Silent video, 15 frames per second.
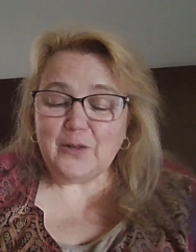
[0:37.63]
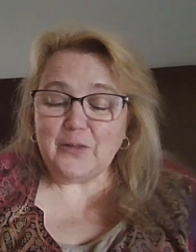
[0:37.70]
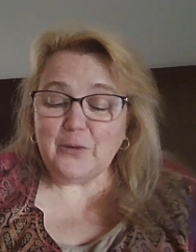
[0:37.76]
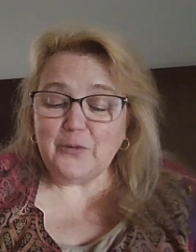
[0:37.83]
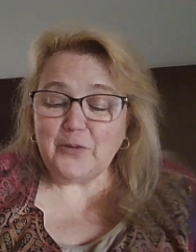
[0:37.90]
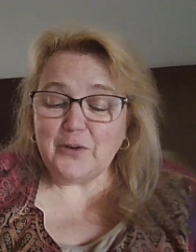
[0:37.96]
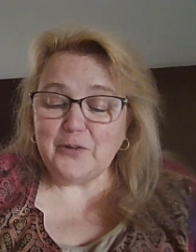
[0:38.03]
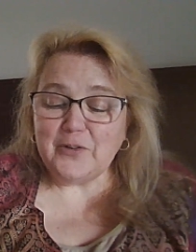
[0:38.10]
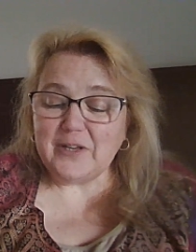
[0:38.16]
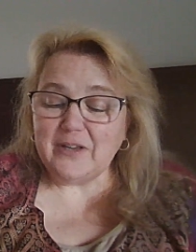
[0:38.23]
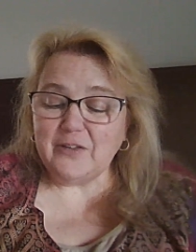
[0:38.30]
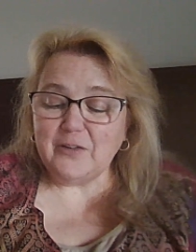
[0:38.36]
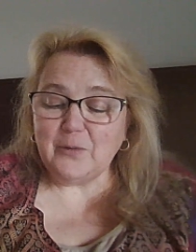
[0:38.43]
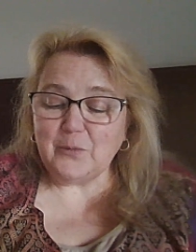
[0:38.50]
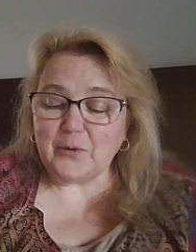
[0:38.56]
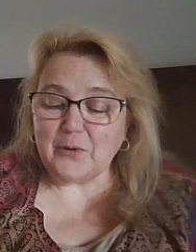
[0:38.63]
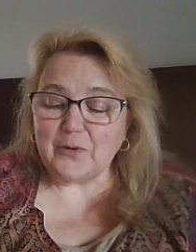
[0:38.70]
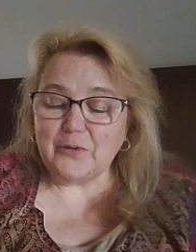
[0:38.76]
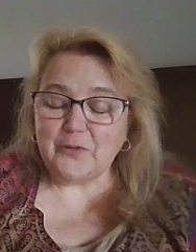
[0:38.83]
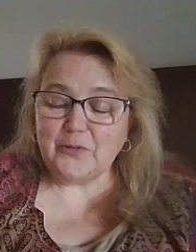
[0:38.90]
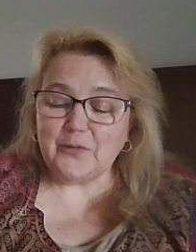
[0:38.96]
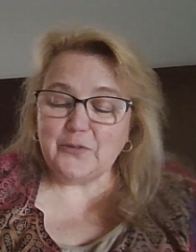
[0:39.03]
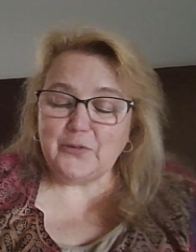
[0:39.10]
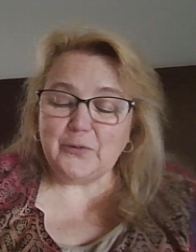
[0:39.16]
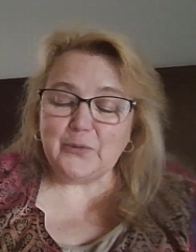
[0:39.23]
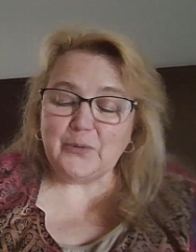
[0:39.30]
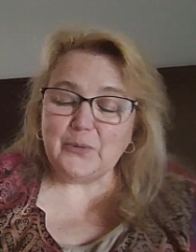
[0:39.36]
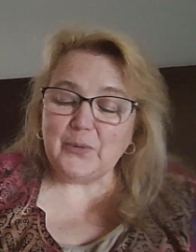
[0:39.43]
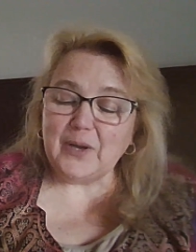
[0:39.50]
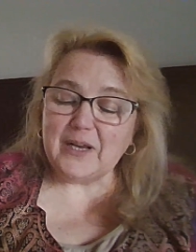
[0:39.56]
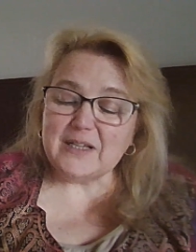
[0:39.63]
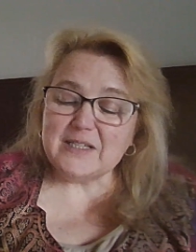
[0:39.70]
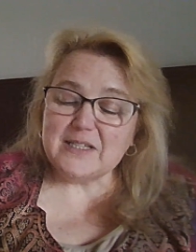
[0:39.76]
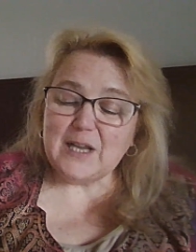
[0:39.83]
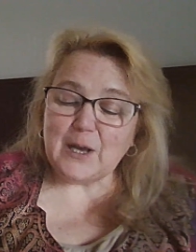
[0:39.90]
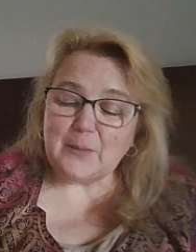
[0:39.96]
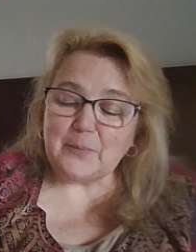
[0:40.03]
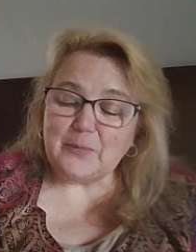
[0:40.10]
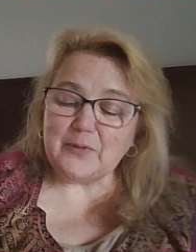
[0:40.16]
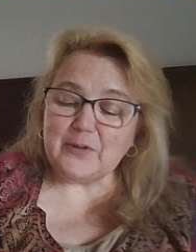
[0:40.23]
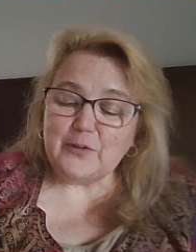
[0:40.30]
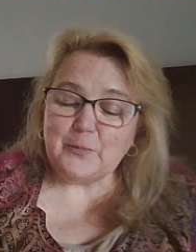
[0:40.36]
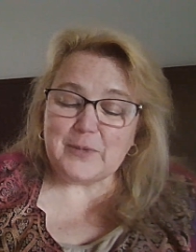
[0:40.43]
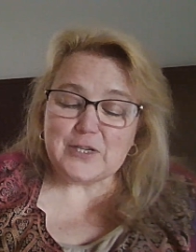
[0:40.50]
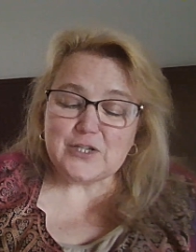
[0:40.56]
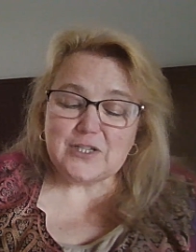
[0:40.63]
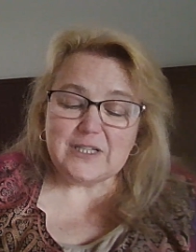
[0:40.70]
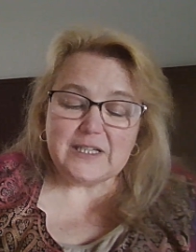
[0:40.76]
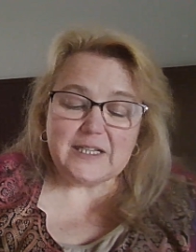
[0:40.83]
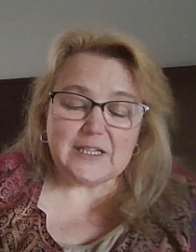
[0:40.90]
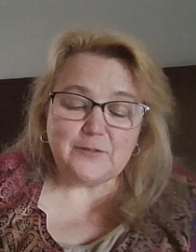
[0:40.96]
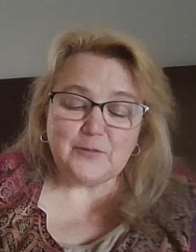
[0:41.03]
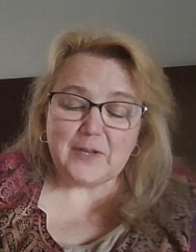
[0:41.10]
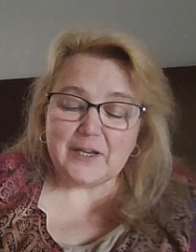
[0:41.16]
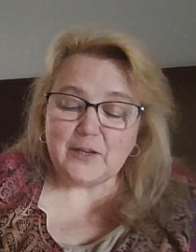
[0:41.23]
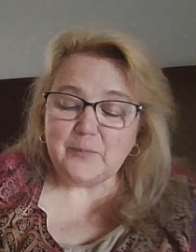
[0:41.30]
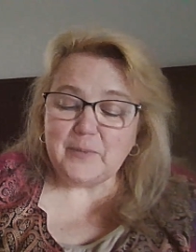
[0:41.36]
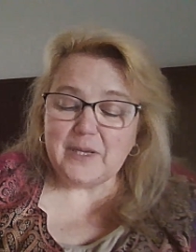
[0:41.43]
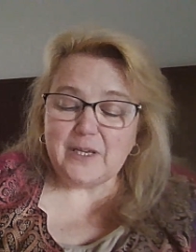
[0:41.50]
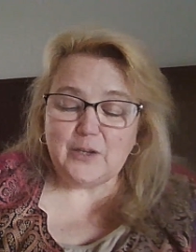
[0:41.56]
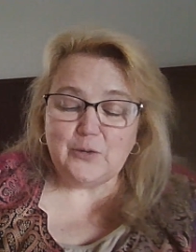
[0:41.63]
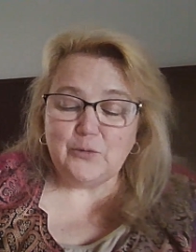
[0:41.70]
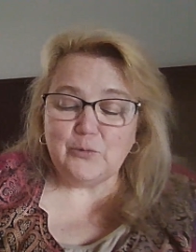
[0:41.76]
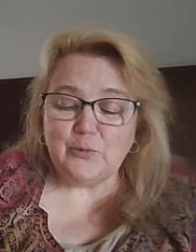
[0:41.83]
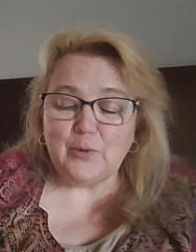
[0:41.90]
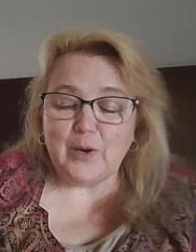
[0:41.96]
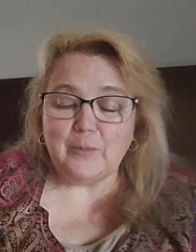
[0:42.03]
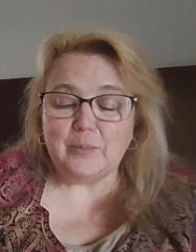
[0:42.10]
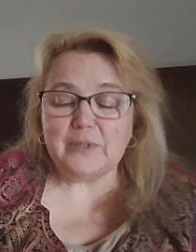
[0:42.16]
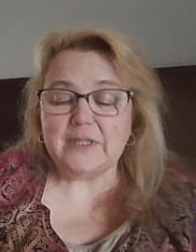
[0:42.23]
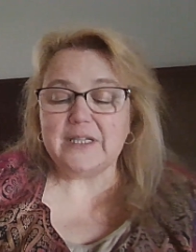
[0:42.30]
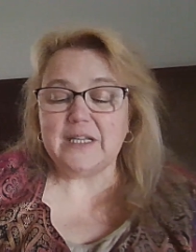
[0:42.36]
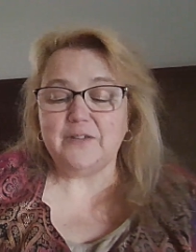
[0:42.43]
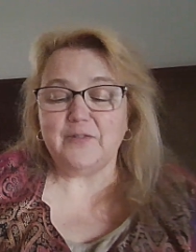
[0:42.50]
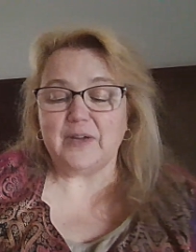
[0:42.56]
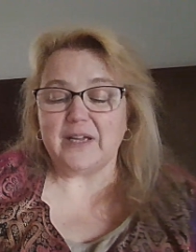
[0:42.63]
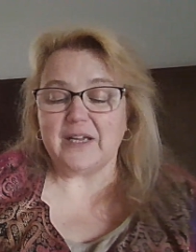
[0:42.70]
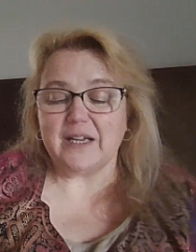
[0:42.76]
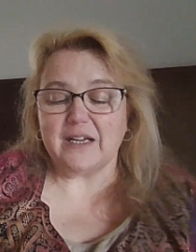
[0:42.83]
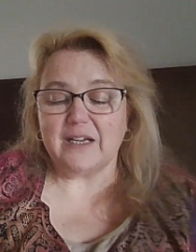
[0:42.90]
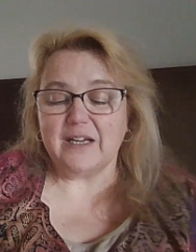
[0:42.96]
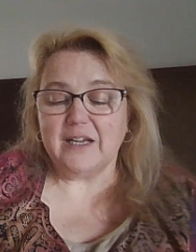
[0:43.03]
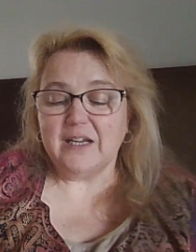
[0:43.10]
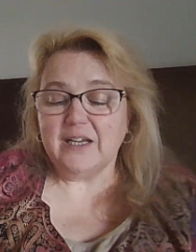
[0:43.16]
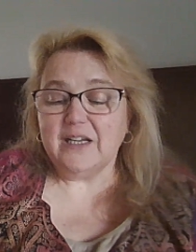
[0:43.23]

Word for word: Those aren't easy words to accept, especially if, like me, you grew up believing